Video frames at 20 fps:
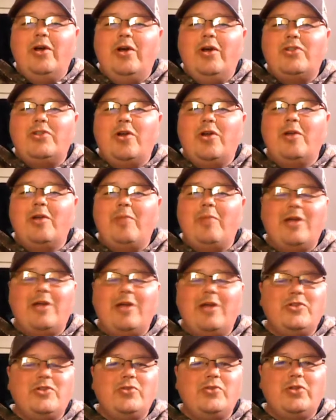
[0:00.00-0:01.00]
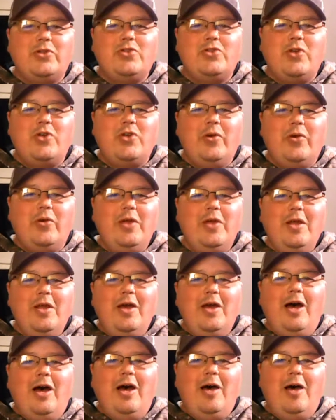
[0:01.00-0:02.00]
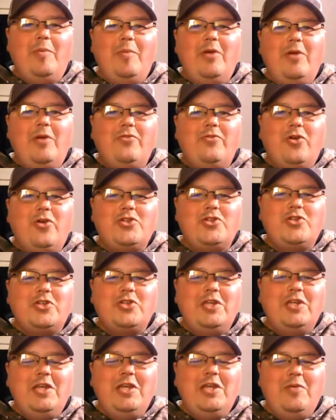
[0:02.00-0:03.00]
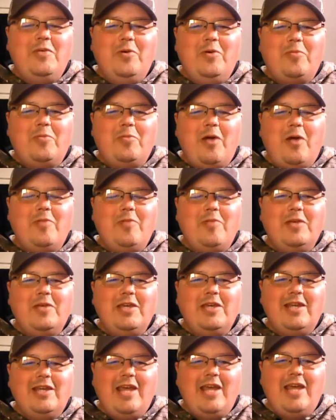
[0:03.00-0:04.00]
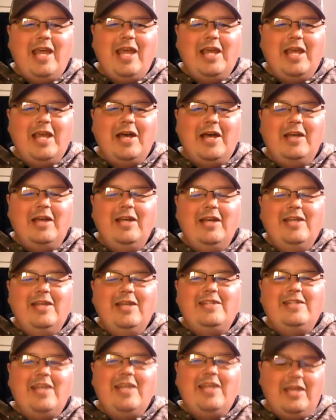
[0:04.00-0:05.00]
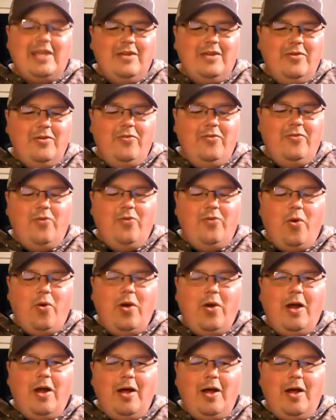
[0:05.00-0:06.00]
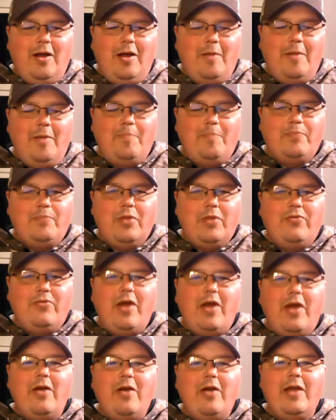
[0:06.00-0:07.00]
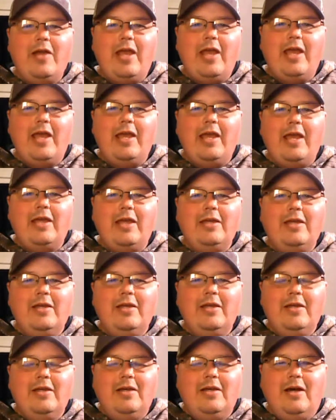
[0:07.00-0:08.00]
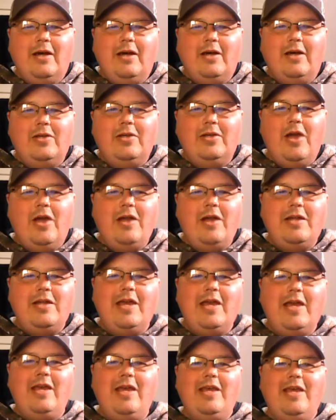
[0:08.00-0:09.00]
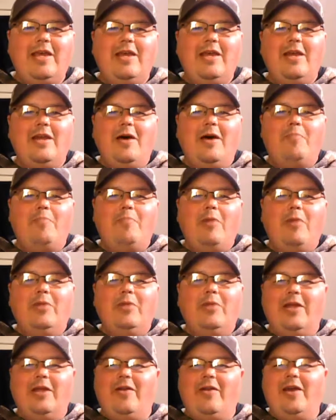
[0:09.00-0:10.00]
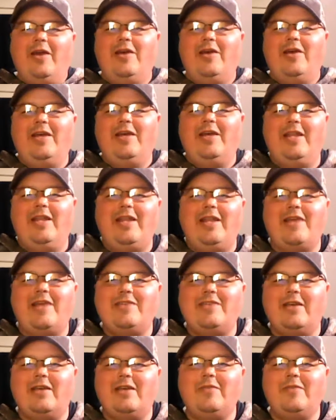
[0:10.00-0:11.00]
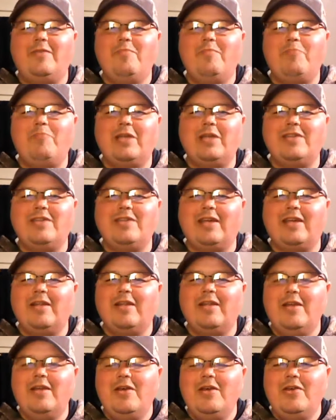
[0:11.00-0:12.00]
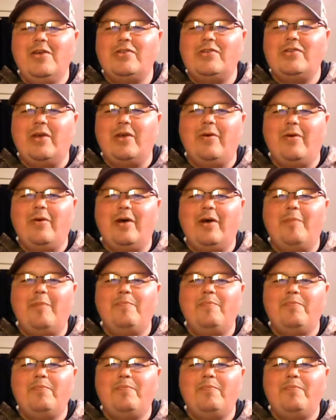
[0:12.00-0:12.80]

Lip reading: target practice with the drone. Unfortunately, he will probably get a ticket for firing a gun in a public area, and that's a big ticket. So